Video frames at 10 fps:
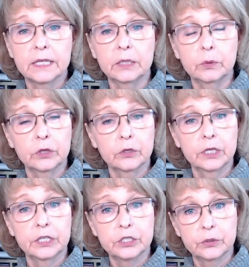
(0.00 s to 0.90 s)
what they're going
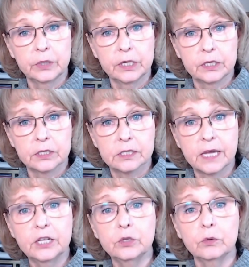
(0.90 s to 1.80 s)
to do is
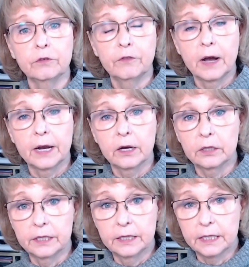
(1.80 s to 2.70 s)
send you a file
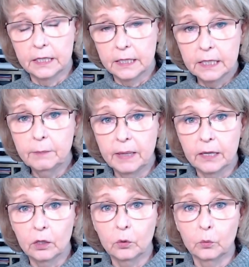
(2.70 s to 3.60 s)
in the
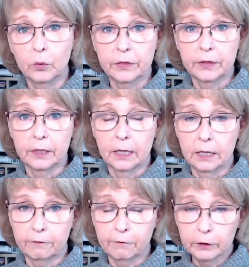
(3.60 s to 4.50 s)
email with
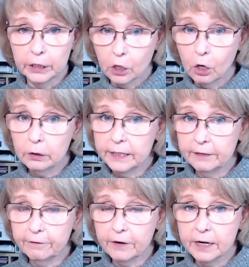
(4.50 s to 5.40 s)
a fully collated
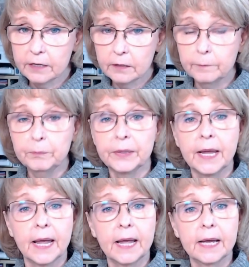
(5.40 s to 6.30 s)
file
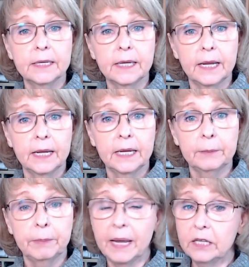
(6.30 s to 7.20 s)
and a
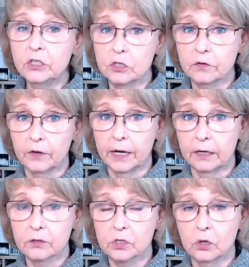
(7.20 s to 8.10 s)
pages
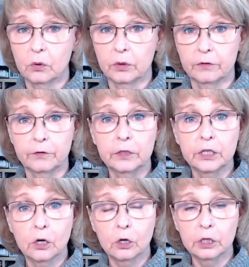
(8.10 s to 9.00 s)
file. So the fully
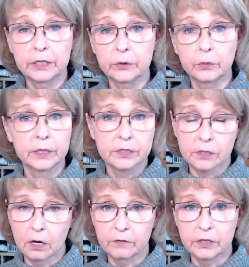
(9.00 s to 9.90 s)
collated one is
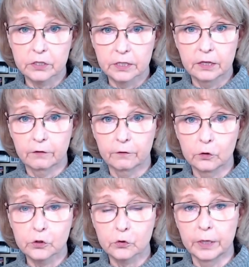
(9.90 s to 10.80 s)
obviously the full
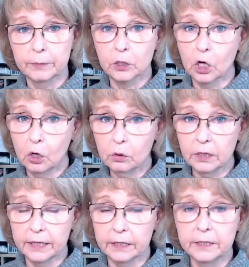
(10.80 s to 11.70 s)
script
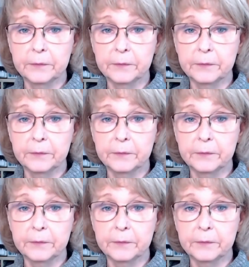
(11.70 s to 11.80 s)
collated,